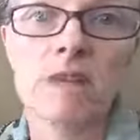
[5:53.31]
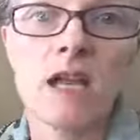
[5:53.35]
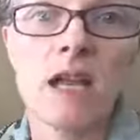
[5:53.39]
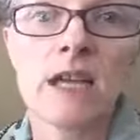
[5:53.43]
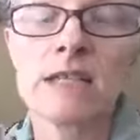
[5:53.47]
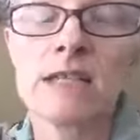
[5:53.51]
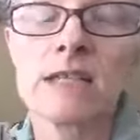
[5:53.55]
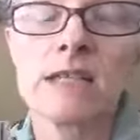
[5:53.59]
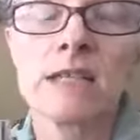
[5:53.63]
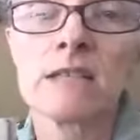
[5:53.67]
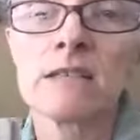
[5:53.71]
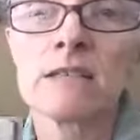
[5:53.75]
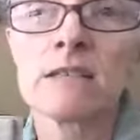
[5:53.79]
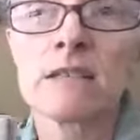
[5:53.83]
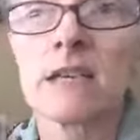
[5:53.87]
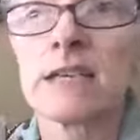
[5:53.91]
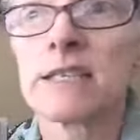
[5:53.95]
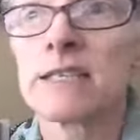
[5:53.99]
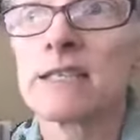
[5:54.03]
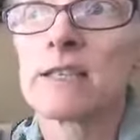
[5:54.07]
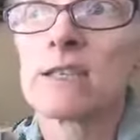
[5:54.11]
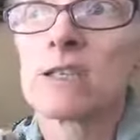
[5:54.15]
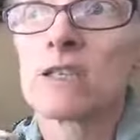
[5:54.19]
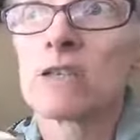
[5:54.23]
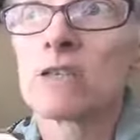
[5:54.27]
I
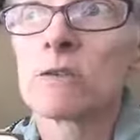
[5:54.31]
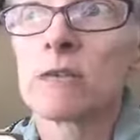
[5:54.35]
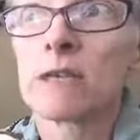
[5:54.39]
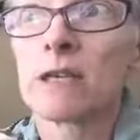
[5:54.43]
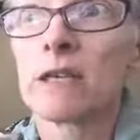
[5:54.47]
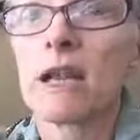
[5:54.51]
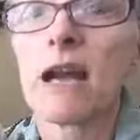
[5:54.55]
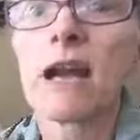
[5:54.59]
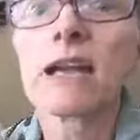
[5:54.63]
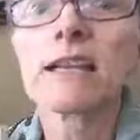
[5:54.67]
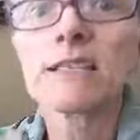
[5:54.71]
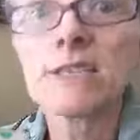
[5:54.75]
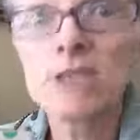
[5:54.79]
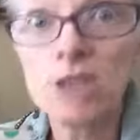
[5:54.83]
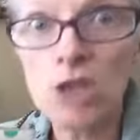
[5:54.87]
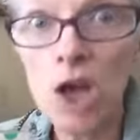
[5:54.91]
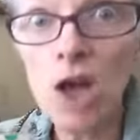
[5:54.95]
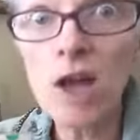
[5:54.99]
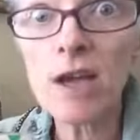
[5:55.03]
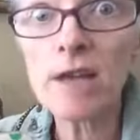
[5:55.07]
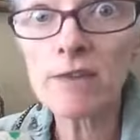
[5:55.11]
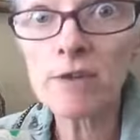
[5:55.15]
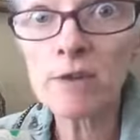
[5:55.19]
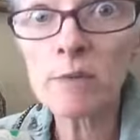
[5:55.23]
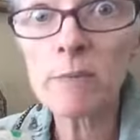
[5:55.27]
didn't do it. I saw
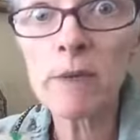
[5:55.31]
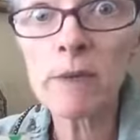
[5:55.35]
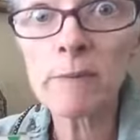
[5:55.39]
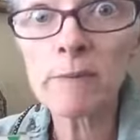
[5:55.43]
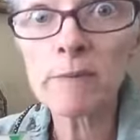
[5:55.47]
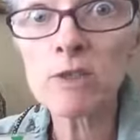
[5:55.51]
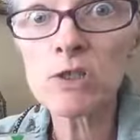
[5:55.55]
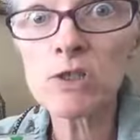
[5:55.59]
other people